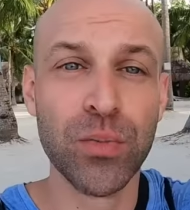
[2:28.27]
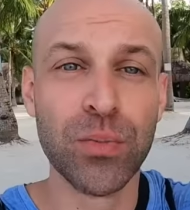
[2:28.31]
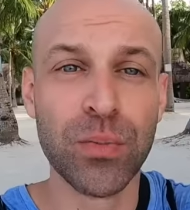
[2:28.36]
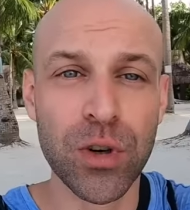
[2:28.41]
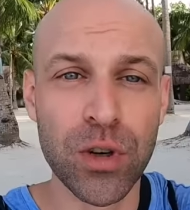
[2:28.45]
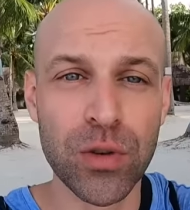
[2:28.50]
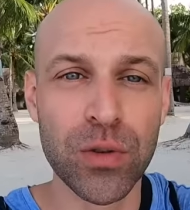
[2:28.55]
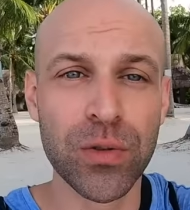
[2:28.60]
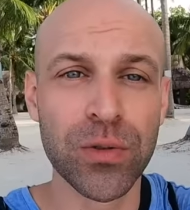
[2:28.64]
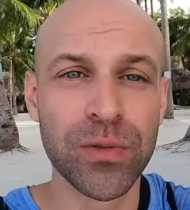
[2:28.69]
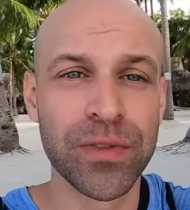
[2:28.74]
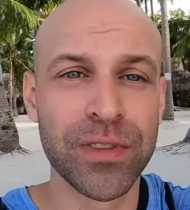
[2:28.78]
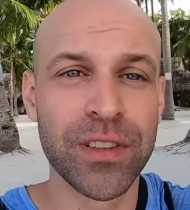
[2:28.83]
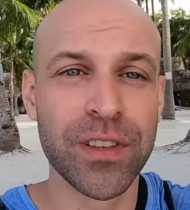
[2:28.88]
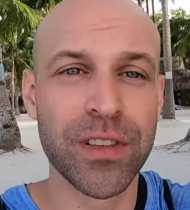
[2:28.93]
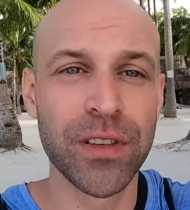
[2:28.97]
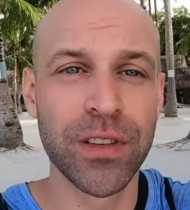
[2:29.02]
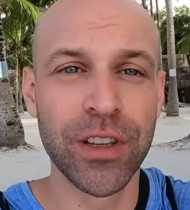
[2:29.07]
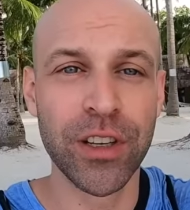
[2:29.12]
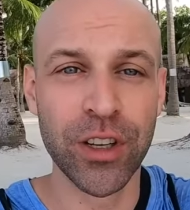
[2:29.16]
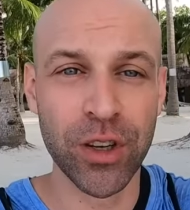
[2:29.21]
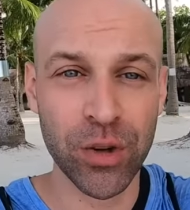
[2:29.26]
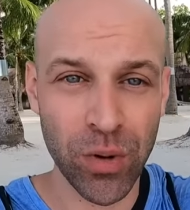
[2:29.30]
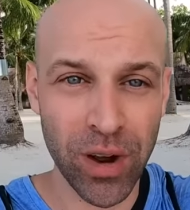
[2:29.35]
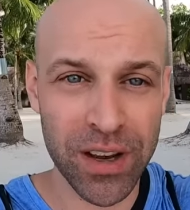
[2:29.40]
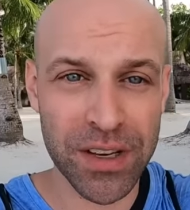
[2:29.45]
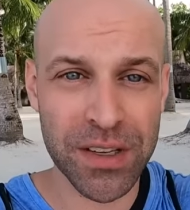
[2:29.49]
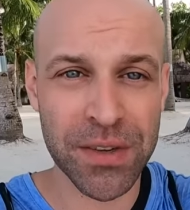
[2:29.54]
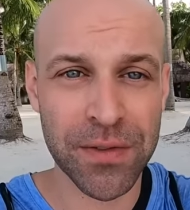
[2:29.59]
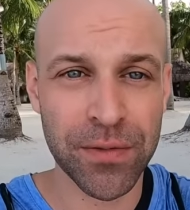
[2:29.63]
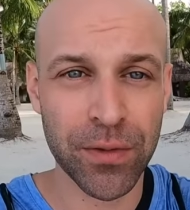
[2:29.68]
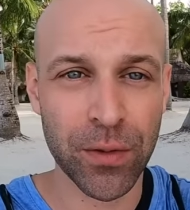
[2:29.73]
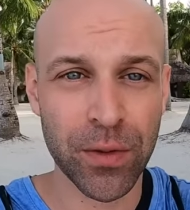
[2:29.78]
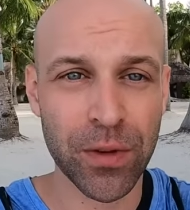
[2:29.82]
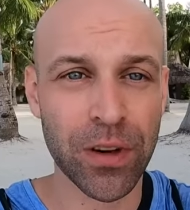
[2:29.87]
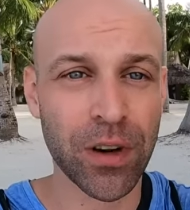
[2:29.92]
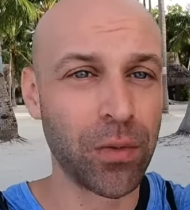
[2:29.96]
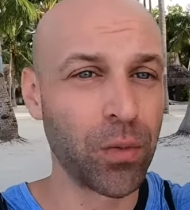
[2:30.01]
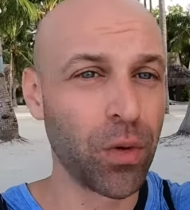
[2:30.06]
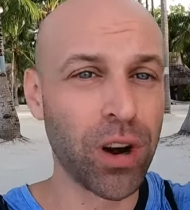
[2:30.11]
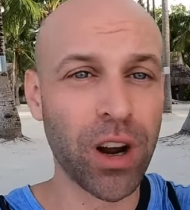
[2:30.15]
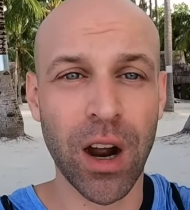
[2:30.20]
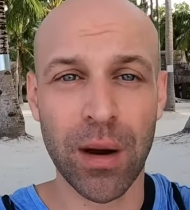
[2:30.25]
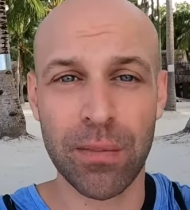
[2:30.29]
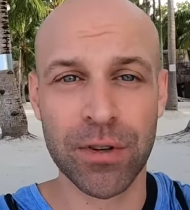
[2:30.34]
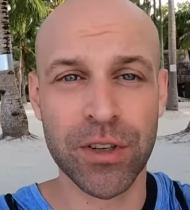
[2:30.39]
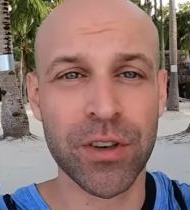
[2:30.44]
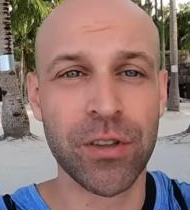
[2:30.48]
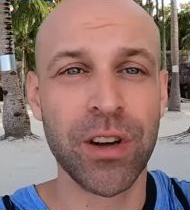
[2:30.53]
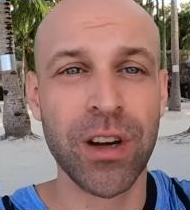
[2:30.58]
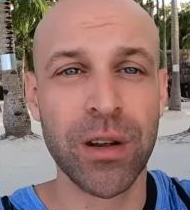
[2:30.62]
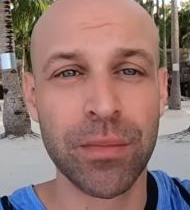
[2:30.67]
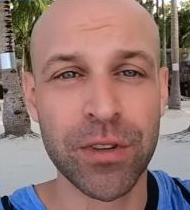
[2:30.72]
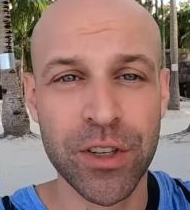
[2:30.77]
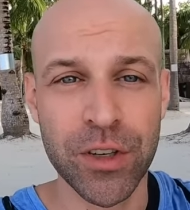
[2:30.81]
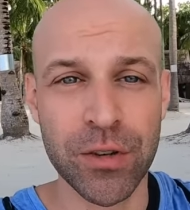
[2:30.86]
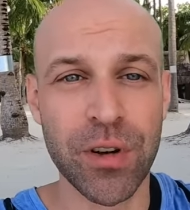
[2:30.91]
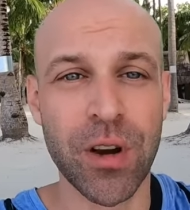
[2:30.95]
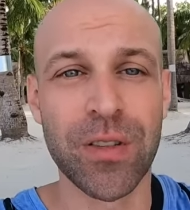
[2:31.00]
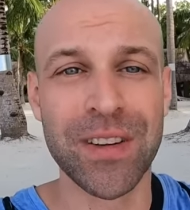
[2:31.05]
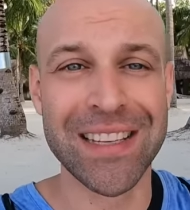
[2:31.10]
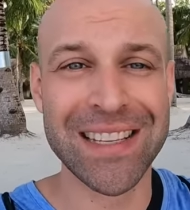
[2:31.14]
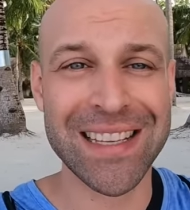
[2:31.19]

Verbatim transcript: you move to the US for a work opportunity, but you know